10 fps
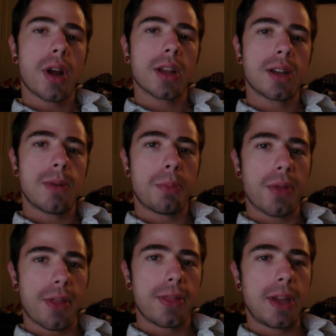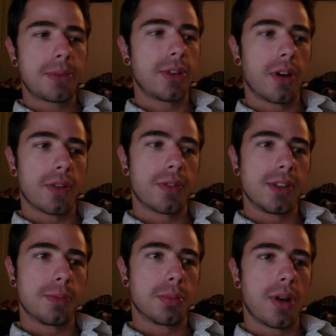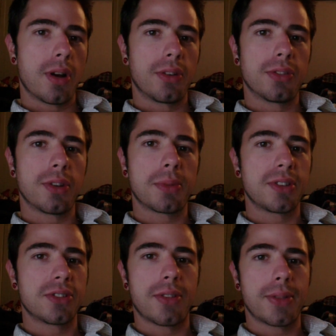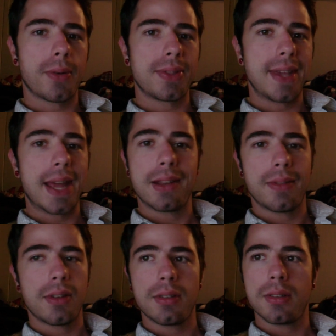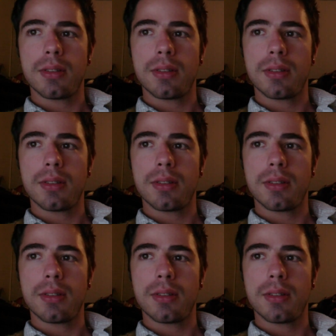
trying to come up with a theme song for these blogs, something just to throw at the end of it,